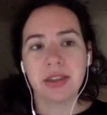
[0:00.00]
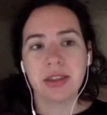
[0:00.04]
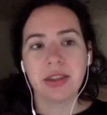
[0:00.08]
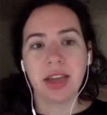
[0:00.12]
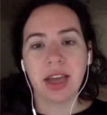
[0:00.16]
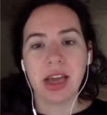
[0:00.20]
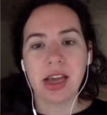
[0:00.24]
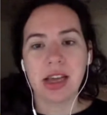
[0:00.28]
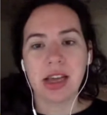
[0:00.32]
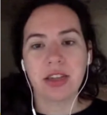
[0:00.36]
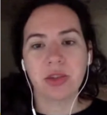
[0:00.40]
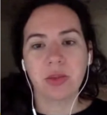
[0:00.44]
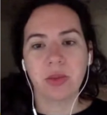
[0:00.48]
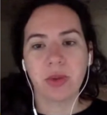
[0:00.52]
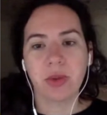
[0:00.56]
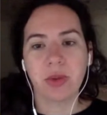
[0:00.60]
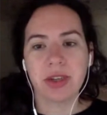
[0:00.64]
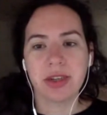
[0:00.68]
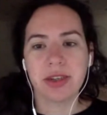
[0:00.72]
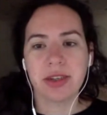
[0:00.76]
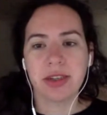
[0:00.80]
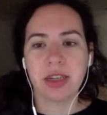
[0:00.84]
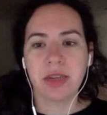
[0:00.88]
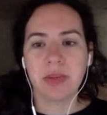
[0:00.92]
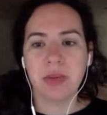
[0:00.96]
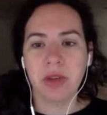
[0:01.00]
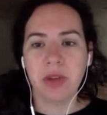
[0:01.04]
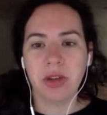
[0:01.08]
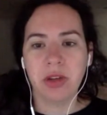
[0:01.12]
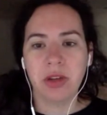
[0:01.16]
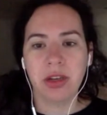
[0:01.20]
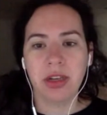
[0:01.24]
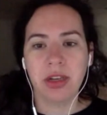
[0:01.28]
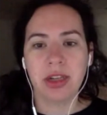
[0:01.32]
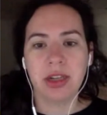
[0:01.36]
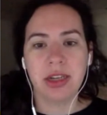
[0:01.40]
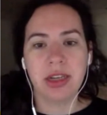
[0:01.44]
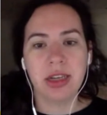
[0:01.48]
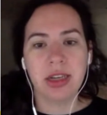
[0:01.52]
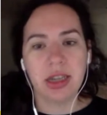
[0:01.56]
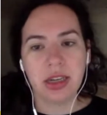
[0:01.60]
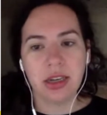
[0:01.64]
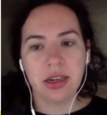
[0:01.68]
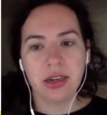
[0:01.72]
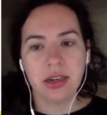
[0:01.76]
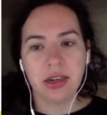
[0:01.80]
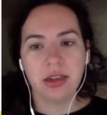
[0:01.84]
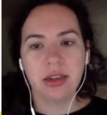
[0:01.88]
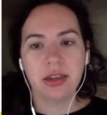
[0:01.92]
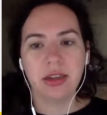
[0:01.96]
But I still ask, what does a community
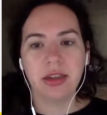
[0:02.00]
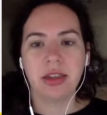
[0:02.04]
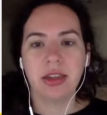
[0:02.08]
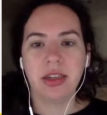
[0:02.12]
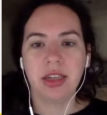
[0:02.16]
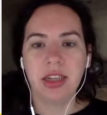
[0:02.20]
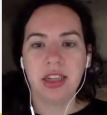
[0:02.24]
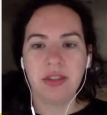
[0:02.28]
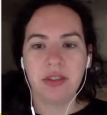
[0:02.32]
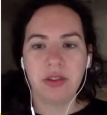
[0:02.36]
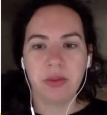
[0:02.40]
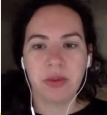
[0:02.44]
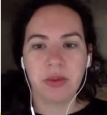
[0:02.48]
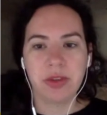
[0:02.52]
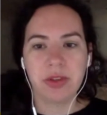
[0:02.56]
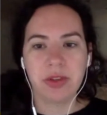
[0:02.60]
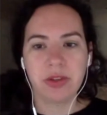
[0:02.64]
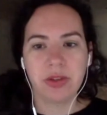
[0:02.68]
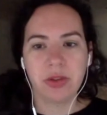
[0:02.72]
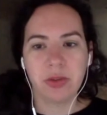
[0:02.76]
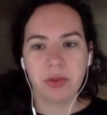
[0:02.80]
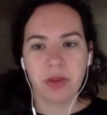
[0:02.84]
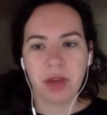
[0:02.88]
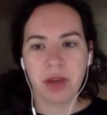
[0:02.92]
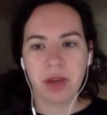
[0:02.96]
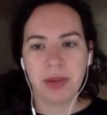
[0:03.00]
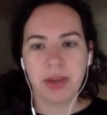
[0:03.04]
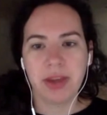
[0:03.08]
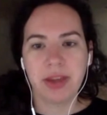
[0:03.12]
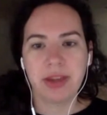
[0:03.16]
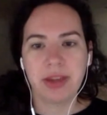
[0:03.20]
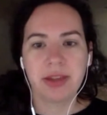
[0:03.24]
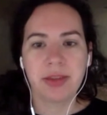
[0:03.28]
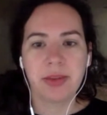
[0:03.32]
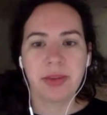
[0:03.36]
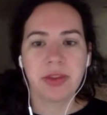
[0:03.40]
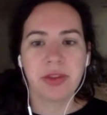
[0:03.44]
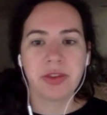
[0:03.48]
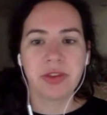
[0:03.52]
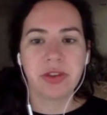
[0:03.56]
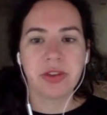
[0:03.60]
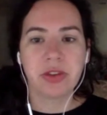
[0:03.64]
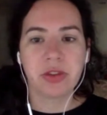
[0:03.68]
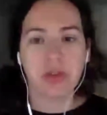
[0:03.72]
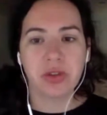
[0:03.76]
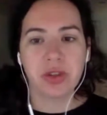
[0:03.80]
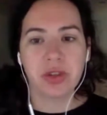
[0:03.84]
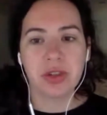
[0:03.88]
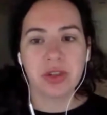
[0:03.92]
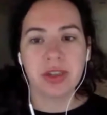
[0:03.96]
need? Even with Zoom bombing, some of the
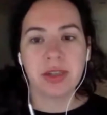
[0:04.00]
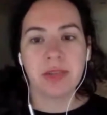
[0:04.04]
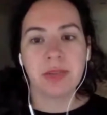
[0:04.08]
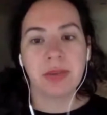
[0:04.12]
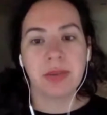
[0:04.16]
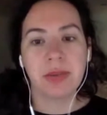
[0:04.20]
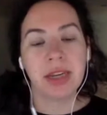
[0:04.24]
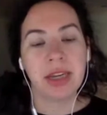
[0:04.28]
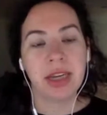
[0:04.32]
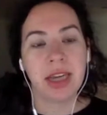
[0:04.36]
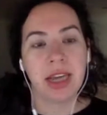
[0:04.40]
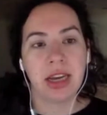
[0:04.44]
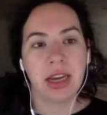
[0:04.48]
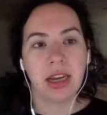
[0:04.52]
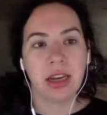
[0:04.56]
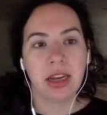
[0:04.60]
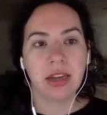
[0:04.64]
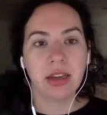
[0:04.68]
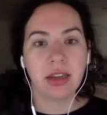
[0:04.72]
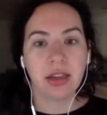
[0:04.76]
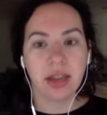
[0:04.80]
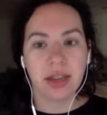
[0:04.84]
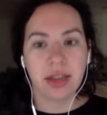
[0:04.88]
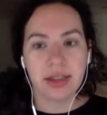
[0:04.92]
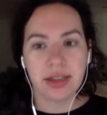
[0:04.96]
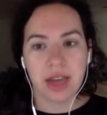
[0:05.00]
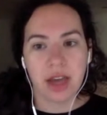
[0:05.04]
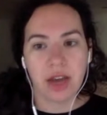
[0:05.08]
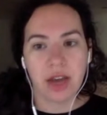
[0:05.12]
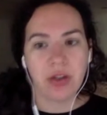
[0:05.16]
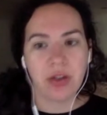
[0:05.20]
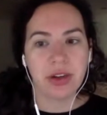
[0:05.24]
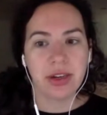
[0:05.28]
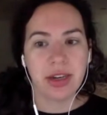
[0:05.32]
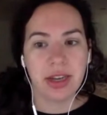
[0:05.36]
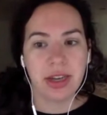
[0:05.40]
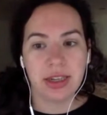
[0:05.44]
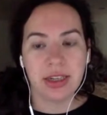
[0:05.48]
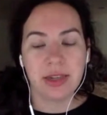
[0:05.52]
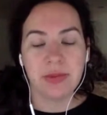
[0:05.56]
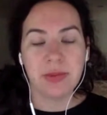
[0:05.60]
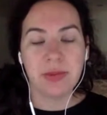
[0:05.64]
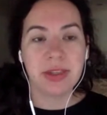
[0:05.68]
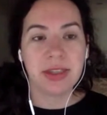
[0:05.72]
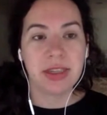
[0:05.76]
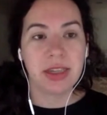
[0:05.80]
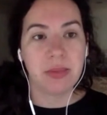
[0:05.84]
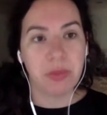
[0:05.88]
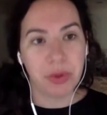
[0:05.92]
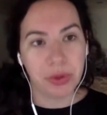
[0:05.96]
solutions to mitigate it cut down on
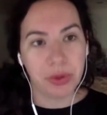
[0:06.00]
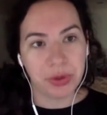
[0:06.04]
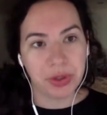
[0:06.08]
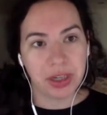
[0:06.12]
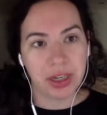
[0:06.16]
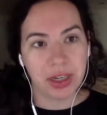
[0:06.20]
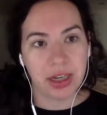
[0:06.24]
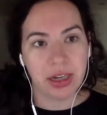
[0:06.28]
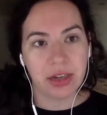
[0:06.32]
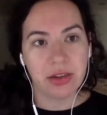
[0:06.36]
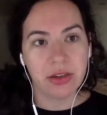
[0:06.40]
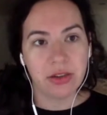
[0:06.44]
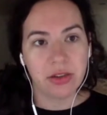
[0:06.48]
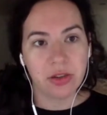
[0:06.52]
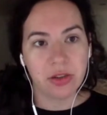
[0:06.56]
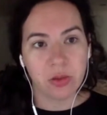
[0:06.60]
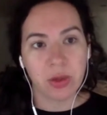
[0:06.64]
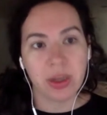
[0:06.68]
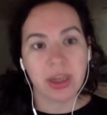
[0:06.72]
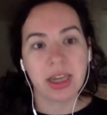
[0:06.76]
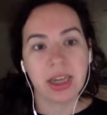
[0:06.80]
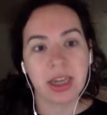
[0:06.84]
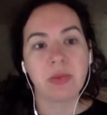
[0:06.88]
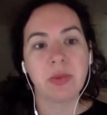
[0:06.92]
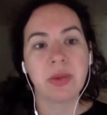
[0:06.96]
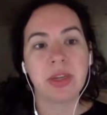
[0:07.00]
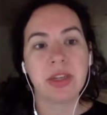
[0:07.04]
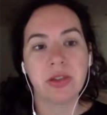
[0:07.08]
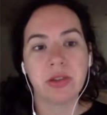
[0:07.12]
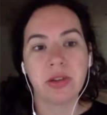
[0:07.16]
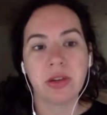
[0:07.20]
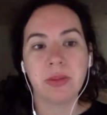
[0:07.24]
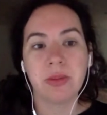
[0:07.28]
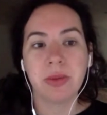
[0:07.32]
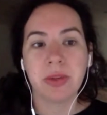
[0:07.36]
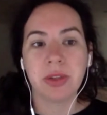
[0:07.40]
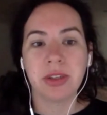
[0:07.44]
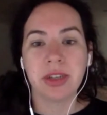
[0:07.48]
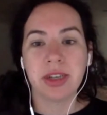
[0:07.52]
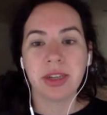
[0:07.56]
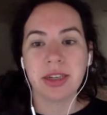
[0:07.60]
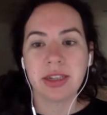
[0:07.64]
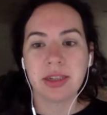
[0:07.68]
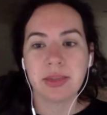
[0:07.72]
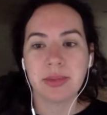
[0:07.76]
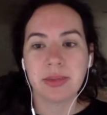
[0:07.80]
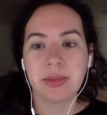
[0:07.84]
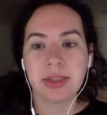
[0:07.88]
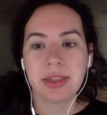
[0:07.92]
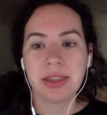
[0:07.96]
intimacy building. So what can we do to build
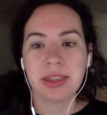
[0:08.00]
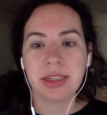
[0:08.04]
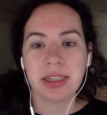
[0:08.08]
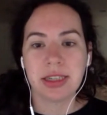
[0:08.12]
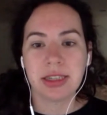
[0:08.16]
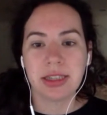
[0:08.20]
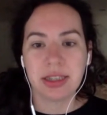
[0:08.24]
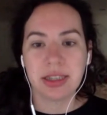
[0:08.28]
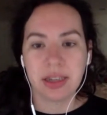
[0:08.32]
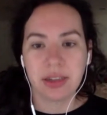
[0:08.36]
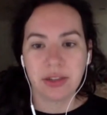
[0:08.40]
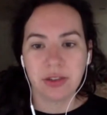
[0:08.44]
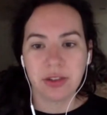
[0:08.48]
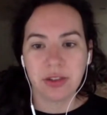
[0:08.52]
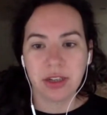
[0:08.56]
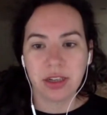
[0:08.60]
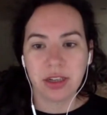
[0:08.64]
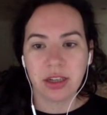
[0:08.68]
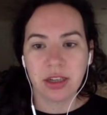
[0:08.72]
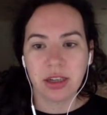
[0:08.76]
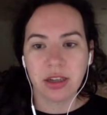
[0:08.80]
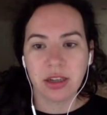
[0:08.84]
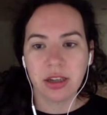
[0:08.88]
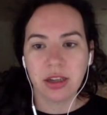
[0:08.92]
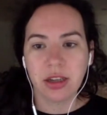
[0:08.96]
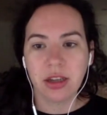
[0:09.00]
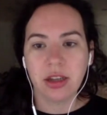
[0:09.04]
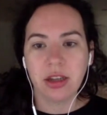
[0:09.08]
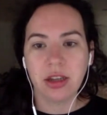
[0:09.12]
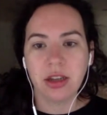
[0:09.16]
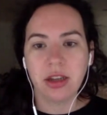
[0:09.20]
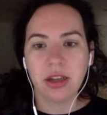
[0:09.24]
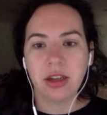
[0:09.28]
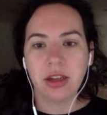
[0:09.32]
intimacy and safety?